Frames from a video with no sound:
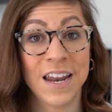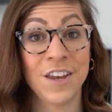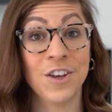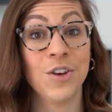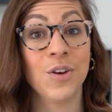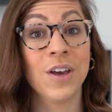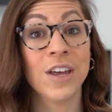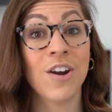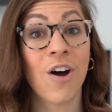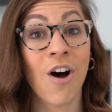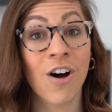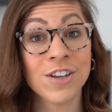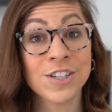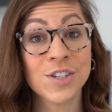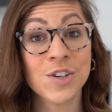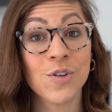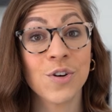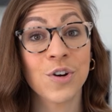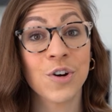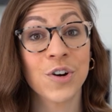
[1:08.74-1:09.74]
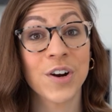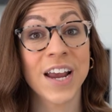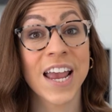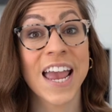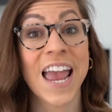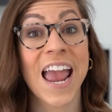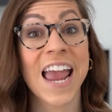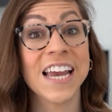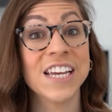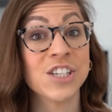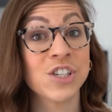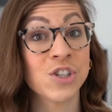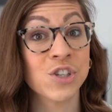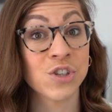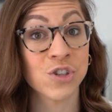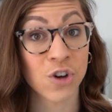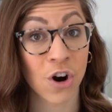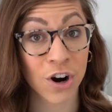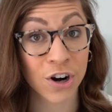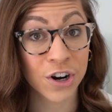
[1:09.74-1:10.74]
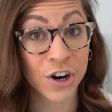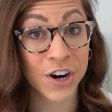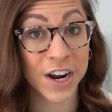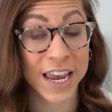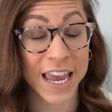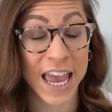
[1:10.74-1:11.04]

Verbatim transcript: Now you can also create a starter